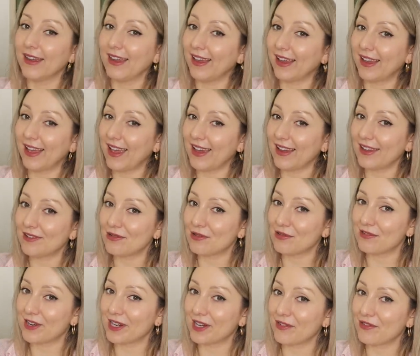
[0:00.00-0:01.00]
again
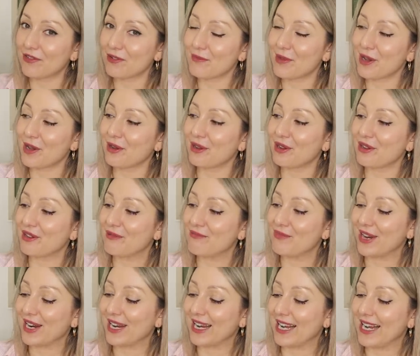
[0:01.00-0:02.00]
all ready for my
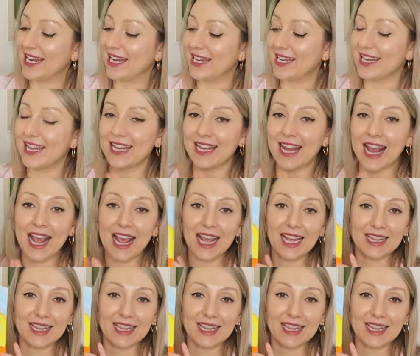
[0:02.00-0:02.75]
spring cleaning.